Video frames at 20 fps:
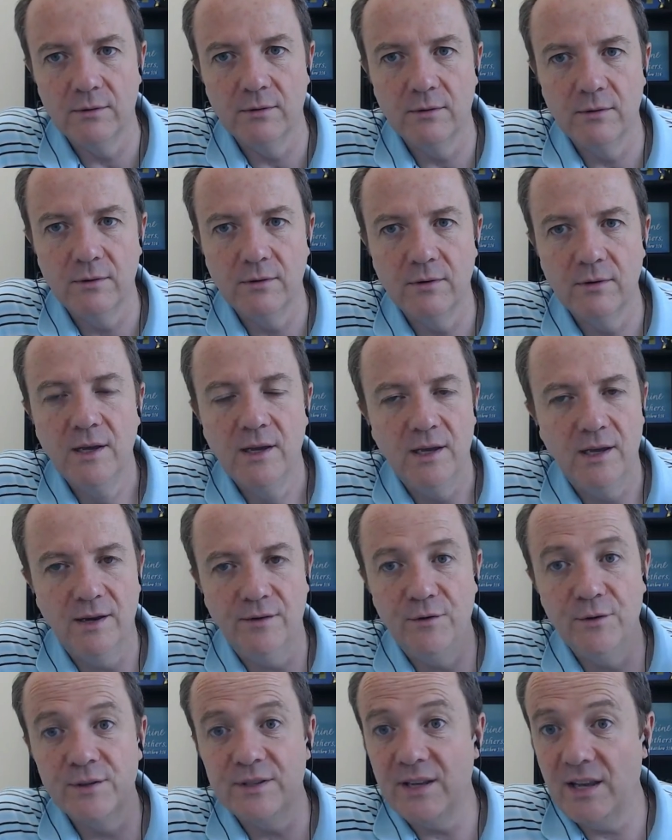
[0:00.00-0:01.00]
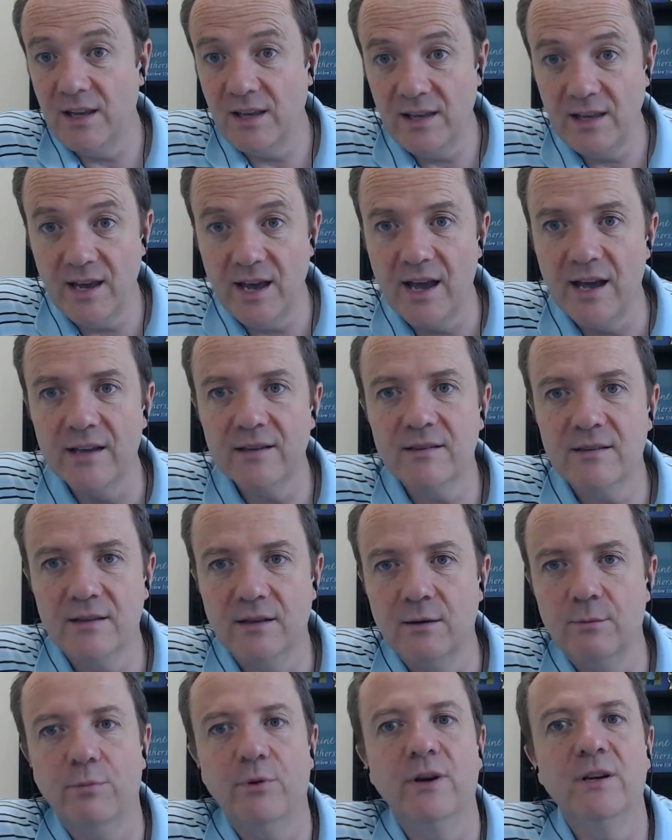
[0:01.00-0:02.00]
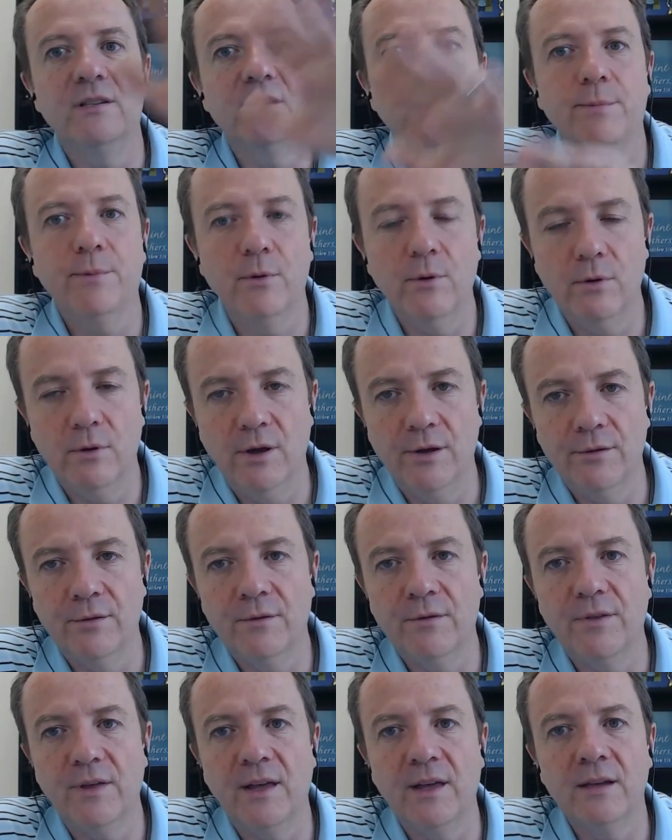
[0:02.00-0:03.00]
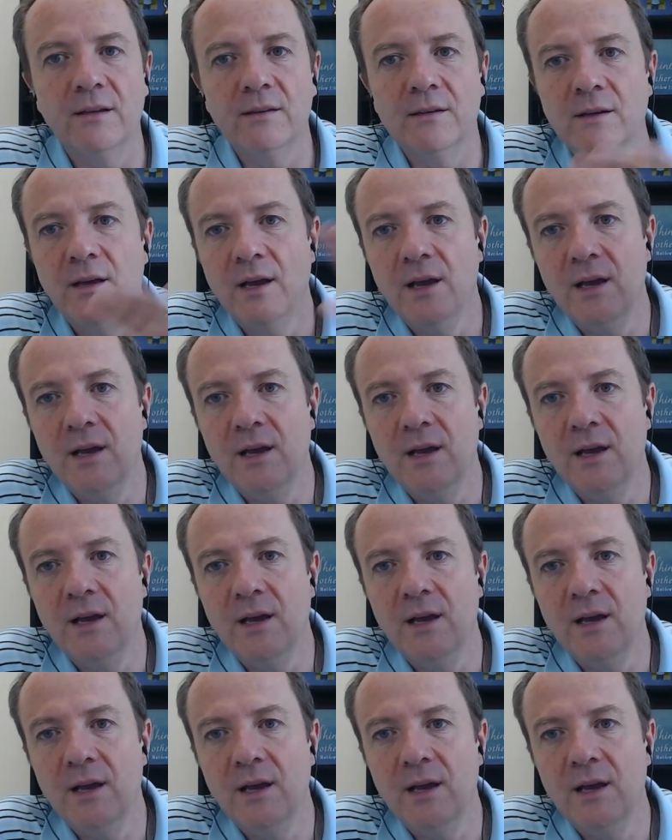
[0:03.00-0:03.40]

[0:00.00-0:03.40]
Mm-hmm. And if you say yes, then it brings up a whole other thing.